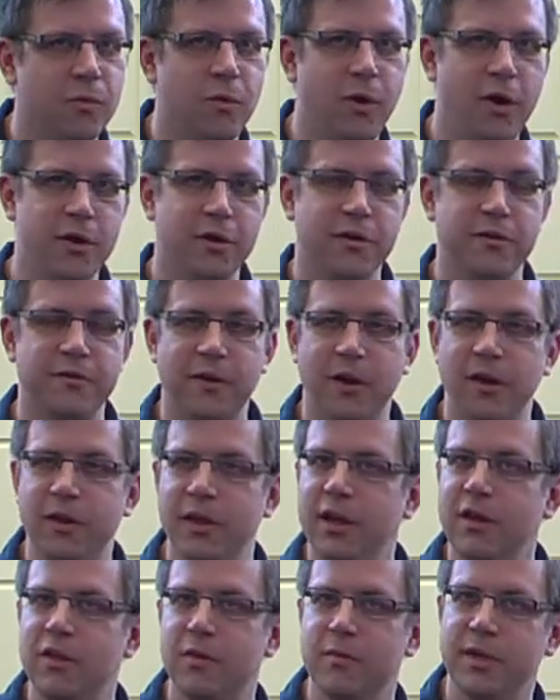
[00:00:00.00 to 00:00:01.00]
water
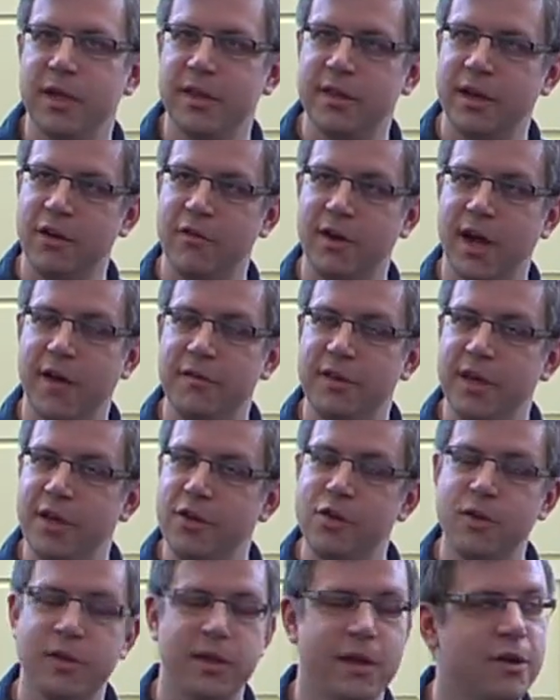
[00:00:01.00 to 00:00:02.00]
falling, so we get that
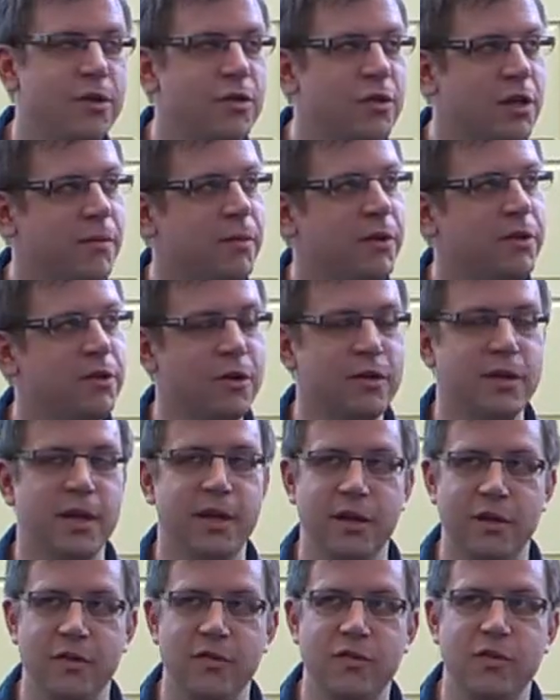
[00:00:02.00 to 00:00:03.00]
gravitational energy and we turn
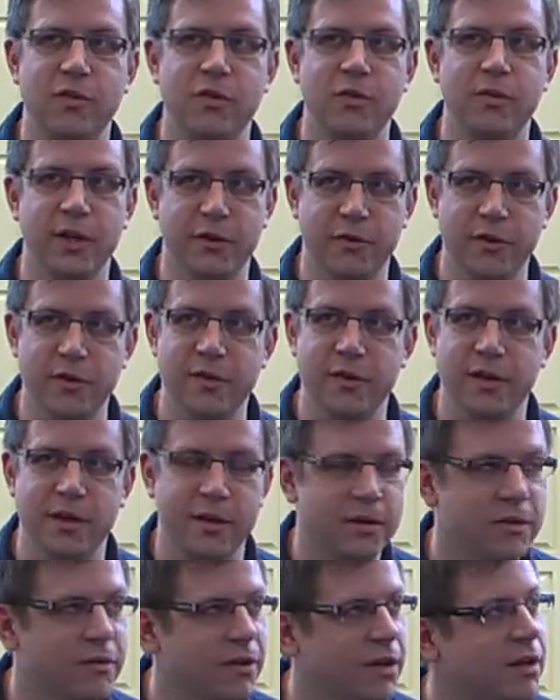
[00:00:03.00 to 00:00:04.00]
that into electricity,
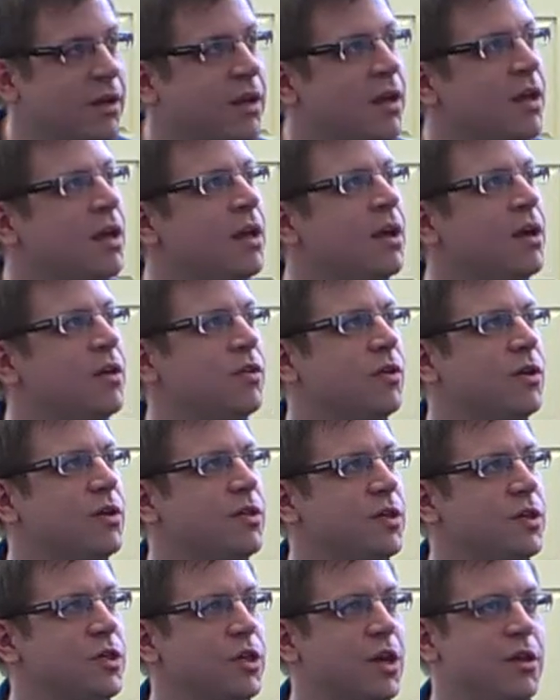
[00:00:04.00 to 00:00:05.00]
right? So it's
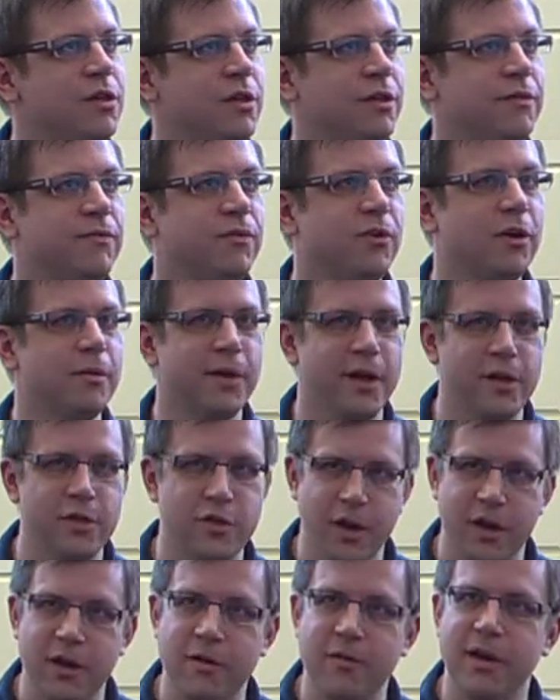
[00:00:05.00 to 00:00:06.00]
just changing form, not
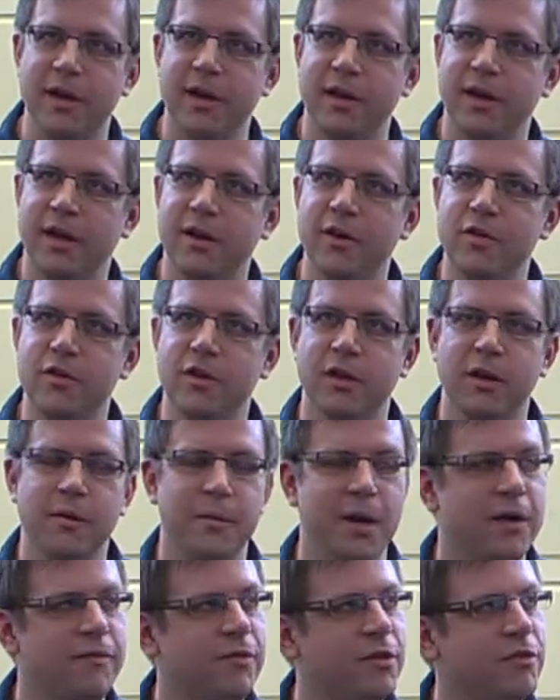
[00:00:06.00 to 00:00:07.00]
generating energy, no
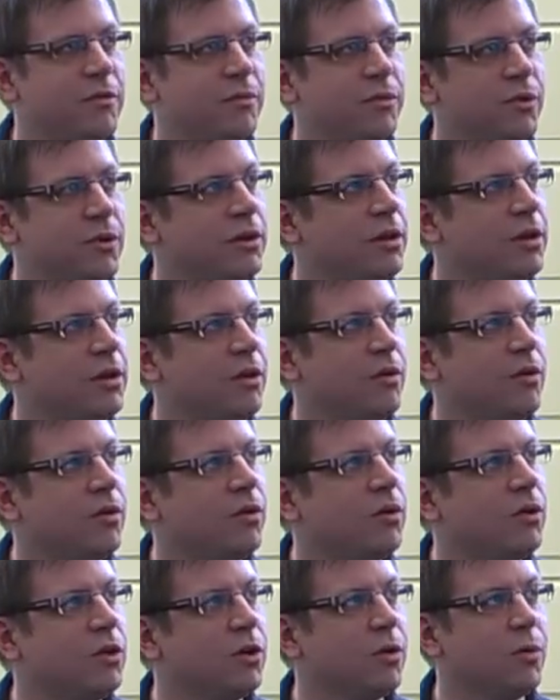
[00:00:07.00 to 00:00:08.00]
matter if it's from nuclear or
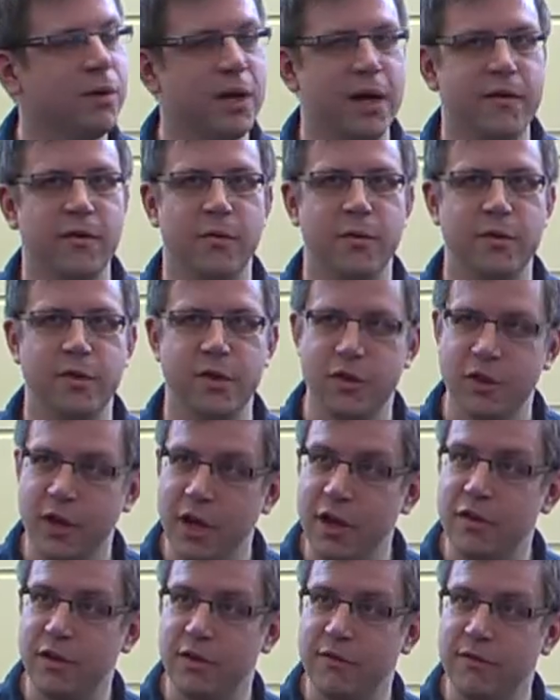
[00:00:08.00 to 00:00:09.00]
coal or whatever. We're just
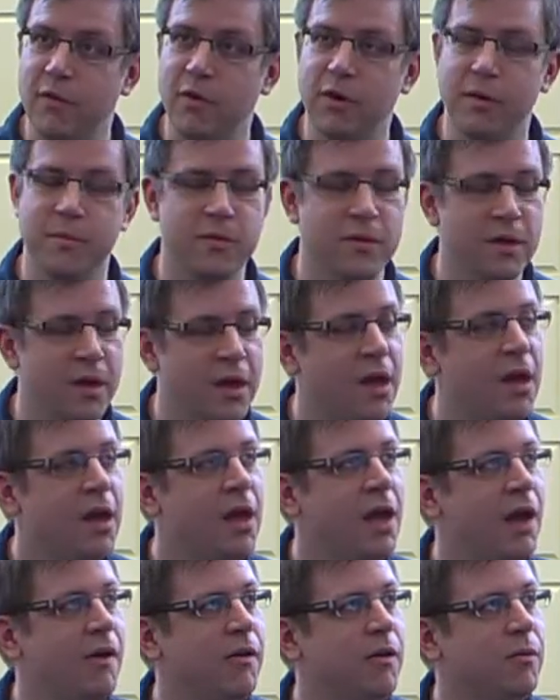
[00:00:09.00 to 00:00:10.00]
changing forms.
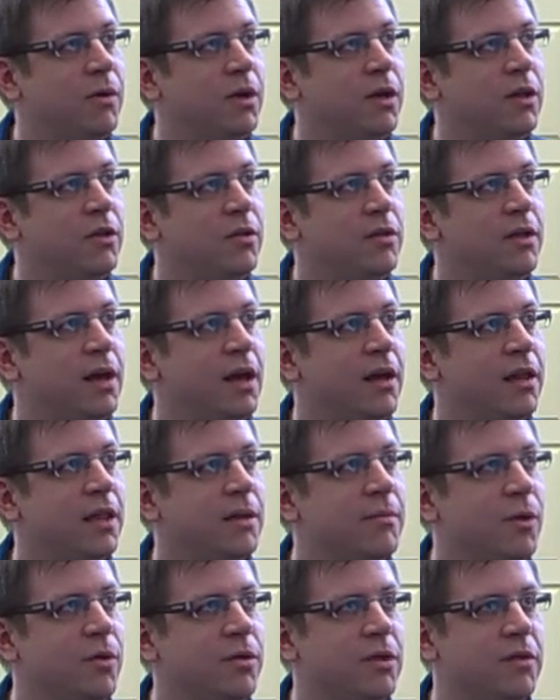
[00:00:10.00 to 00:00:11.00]
And we want to do that in
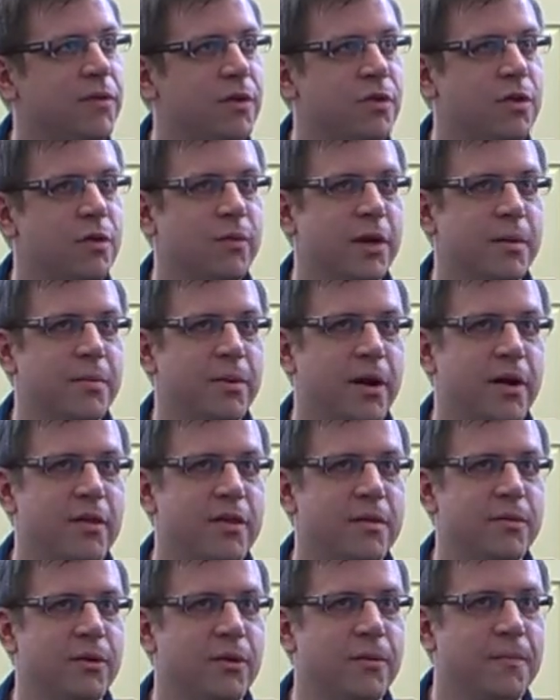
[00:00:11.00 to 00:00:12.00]
the most efficient way
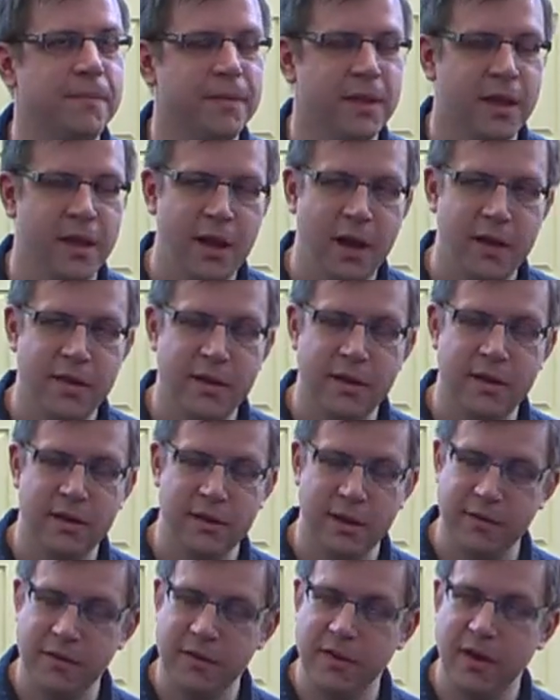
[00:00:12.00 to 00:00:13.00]
possible, and then
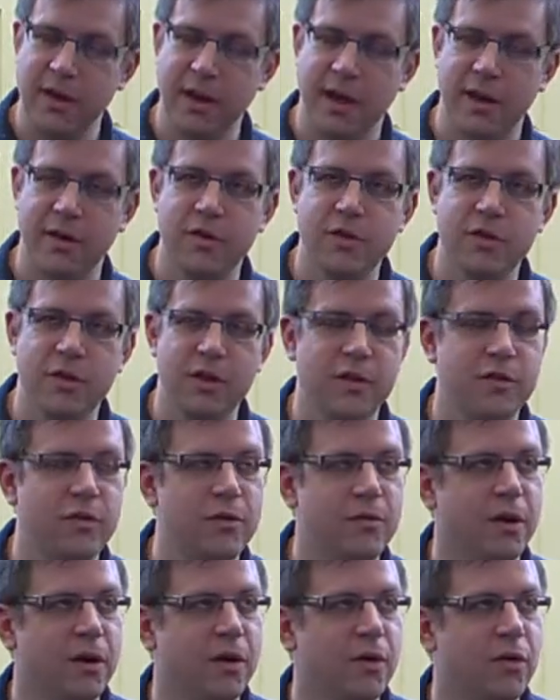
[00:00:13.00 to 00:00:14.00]
deliver that energy
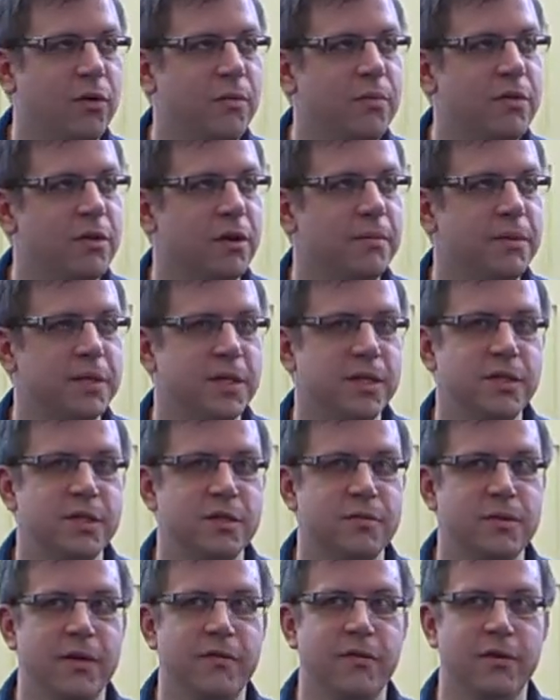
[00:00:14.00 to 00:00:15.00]
to our homes and our
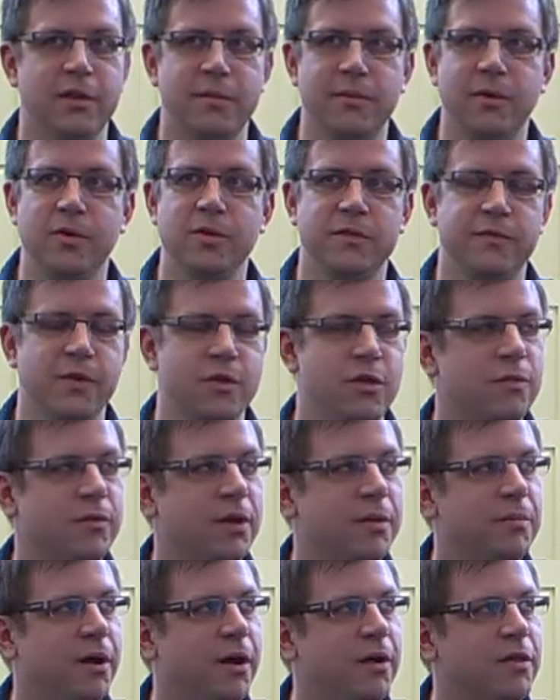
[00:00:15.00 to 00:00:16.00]
businesses whenever in the most efficient
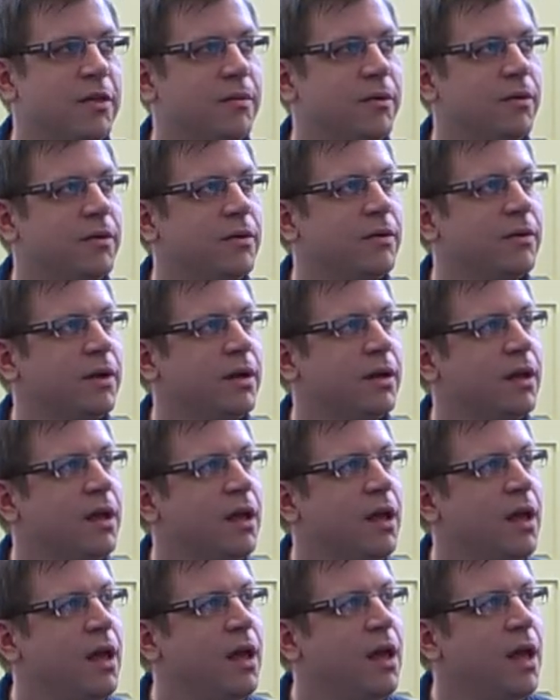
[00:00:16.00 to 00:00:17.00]
way possible, right?
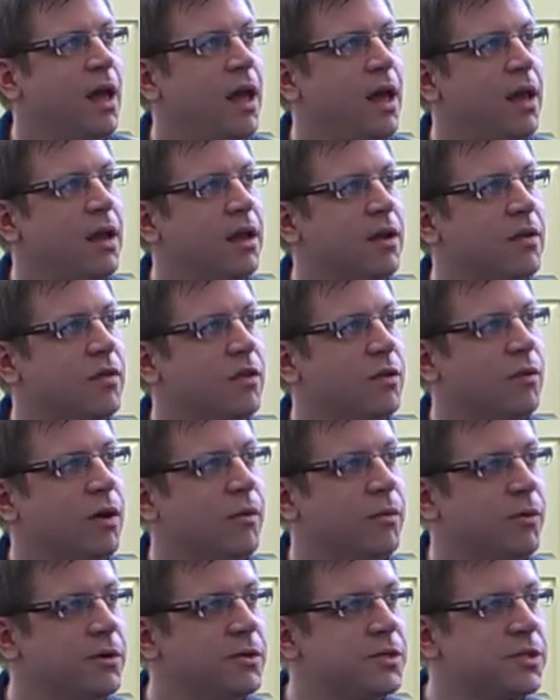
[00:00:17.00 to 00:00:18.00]
And so
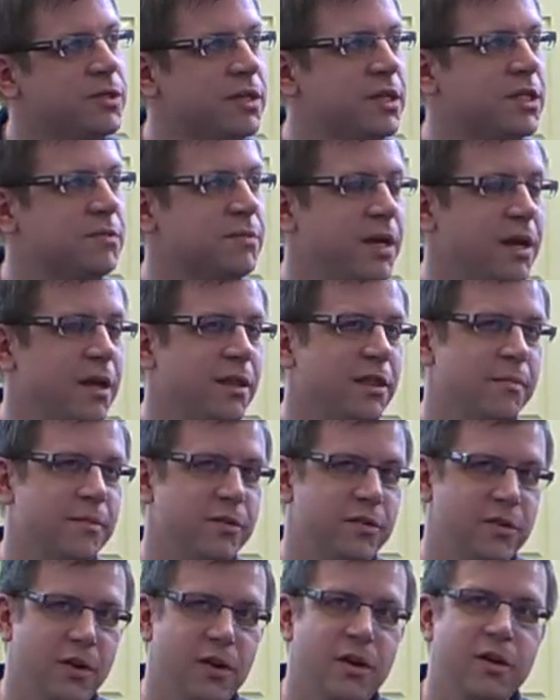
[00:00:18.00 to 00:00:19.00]
what we're interested in is making the
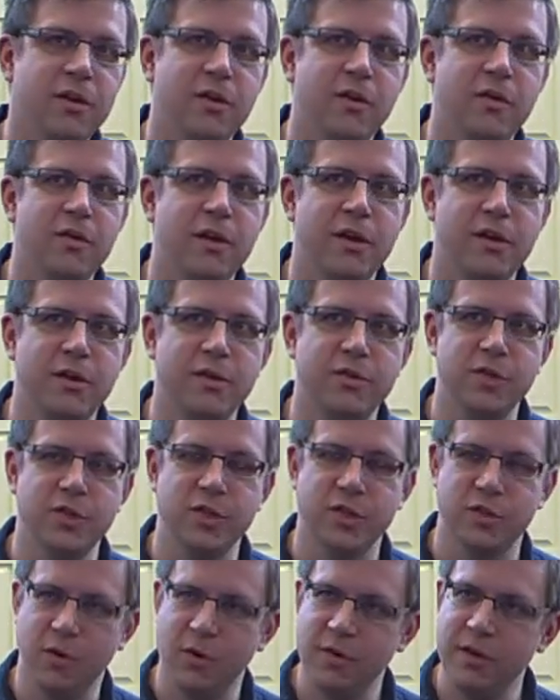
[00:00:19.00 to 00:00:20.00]
materials that are used to
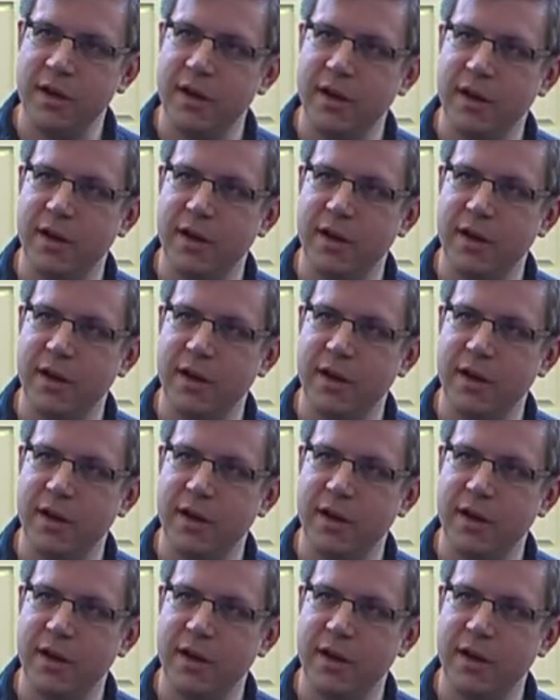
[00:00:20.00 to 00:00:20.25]
store that